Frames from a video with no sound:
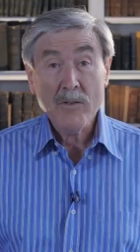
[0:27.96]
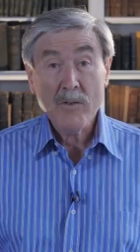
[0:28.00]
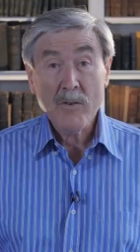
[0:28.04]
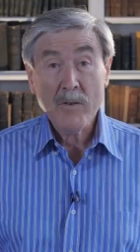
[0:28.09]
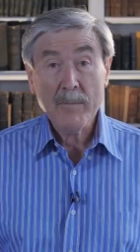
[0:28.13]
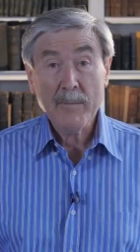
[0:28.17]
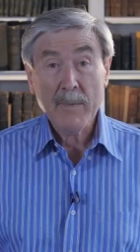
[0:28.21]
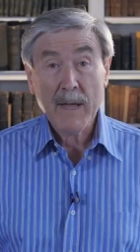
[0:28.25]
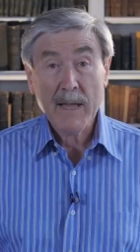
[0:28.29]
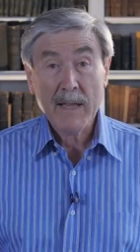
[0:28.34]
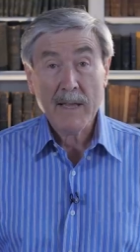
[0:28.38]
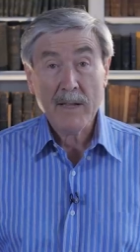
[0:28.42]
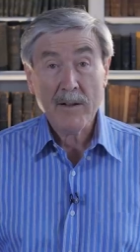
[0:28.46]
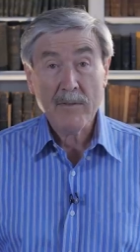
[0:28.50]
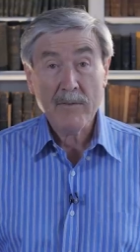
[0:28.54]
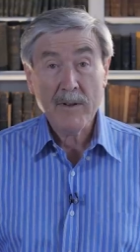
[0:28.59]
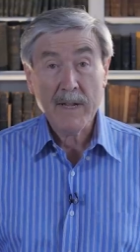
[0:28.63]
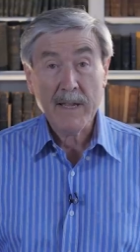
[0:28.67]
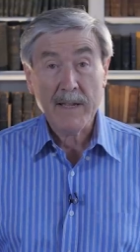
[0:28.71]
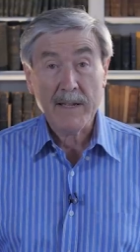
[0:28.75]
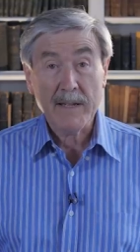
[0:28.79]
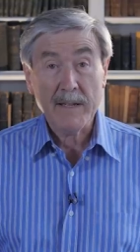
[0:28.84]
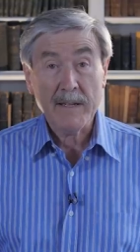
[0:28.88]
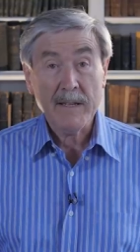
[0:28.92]
During my
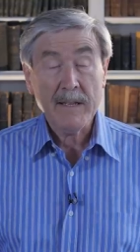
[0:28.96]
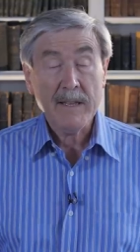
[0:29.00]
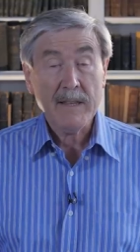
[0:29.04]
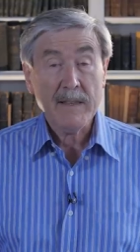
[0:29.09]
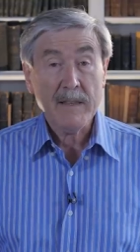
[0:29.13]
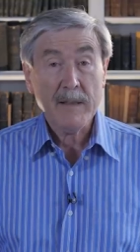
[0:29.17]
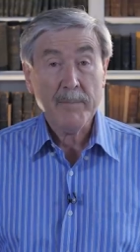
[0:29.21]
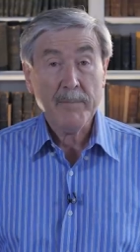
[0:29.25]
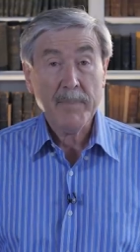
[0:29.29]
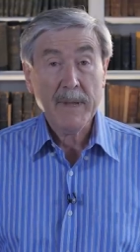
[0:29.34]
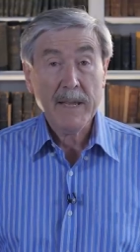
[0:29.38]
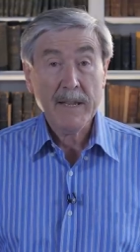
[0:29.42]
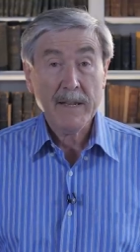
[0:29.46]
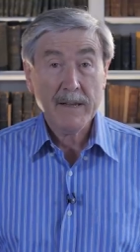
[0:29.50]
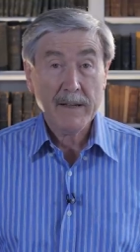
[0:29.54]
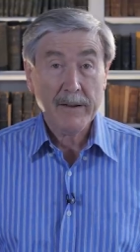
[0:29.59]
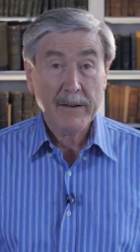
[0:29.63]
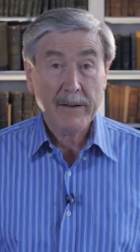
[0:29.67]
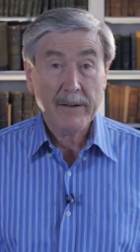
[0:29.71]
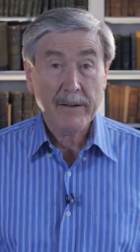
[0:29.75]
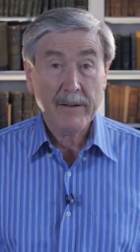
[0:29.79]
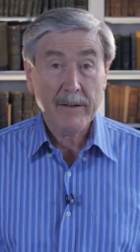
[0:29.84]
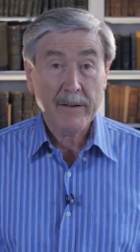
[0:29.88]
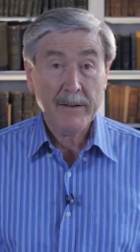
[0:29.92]
career, the
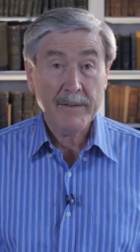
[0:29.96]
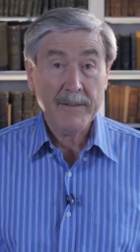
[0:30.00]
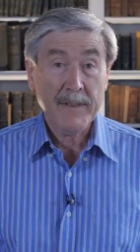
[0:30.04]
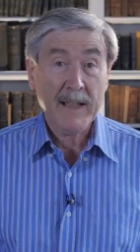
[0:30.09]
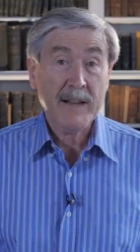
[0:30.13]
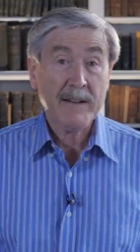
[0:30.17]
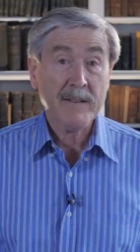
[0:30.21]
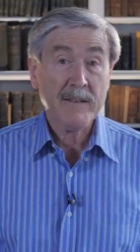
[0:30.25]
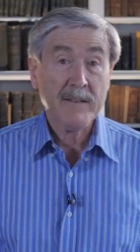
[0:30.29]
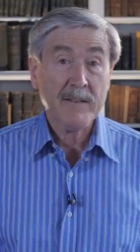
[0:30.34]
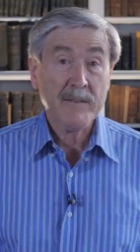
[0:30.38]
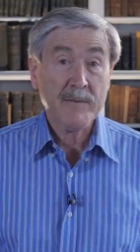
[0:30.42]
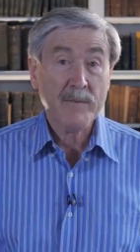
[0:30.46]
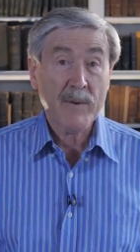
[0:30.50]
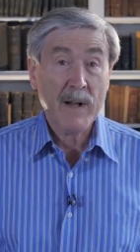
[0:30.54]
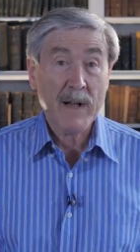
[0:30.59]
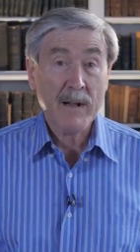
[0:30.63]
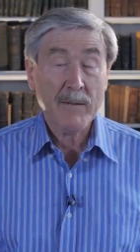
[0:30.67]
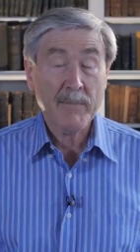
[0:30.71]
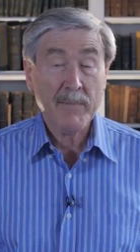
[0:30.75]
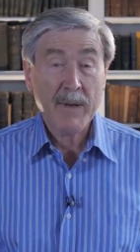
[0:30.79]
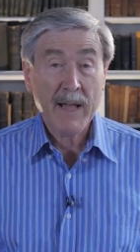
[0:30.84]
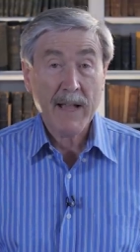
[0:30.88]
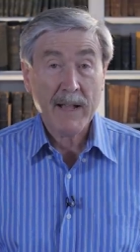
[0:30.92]
opinion on that has
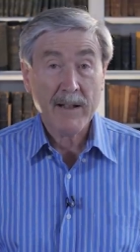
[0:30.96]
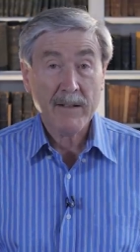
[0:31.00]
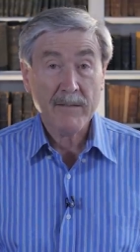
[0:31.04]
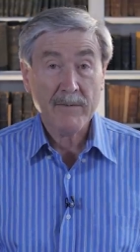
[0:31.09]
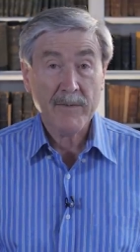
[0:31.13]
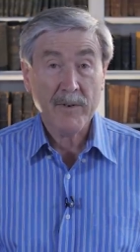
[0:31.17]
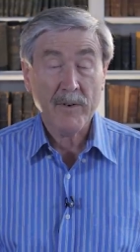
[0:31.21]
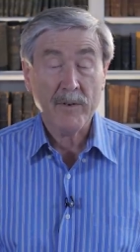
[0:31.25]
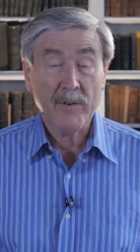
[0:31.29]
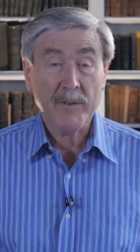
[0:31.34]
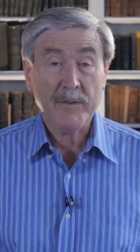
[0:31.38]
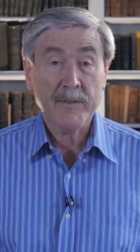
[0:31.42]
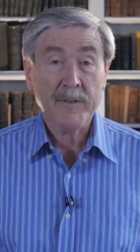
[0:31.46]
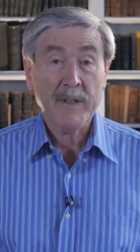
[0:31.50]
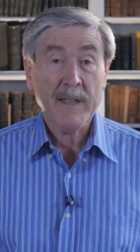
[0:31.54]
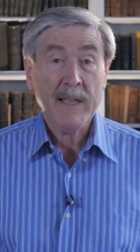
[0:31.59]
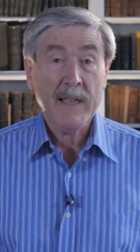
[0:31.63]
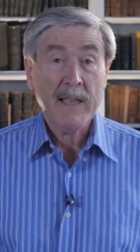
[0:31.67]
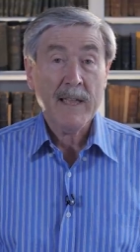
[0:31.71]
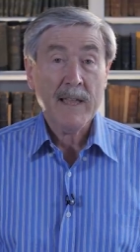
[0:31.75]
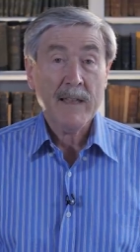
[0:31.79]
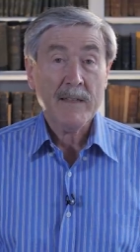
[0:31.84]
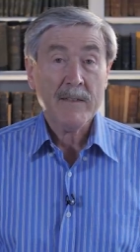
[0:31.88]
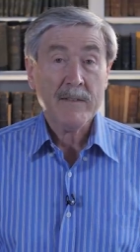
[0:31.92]
swung back and forth.
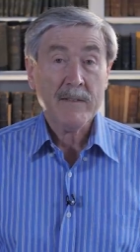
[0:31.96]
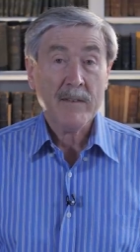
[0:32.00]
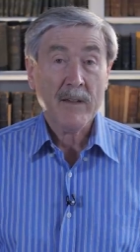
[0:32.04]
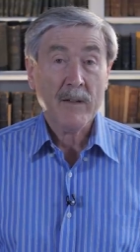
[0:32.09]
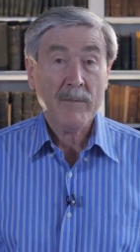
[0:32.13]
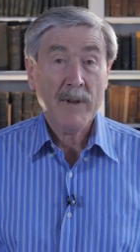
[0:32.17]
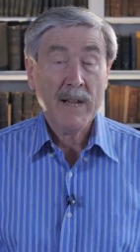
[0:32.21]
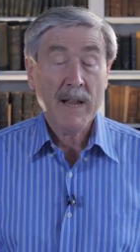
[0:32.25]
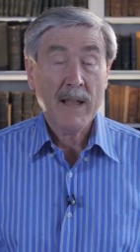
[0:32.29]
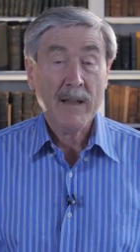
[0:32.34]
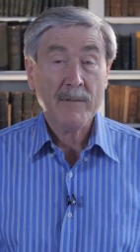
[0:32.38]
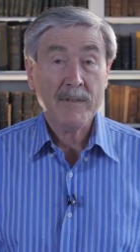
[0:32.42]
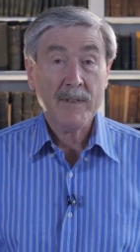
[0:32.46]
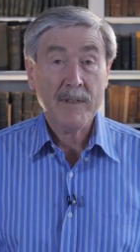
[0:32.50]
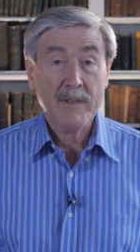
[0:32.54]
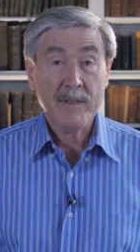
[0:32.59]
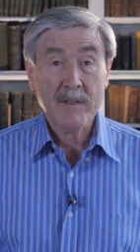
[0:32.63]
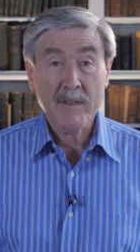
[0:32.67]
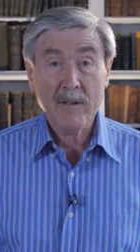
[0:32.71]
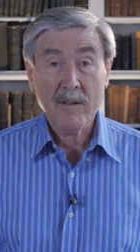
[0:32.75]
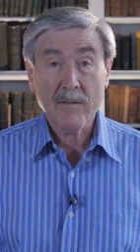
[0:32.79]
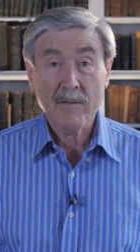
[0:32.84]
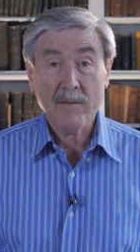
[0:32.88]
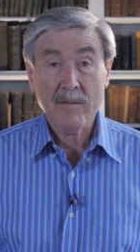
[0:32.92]
So when I was a
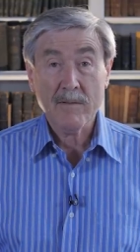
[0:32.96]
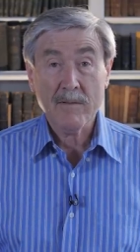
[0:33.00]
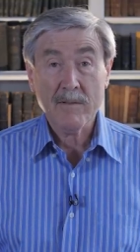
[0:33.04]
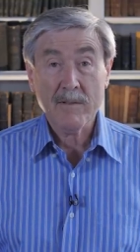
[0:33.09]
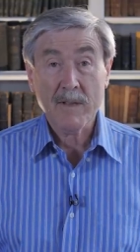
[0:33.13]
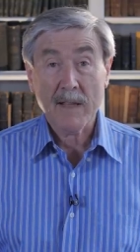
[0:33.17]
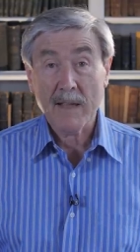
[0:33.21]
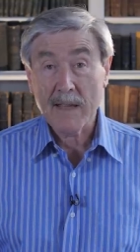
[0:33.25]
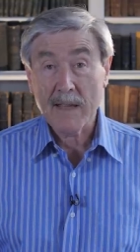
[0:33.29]
student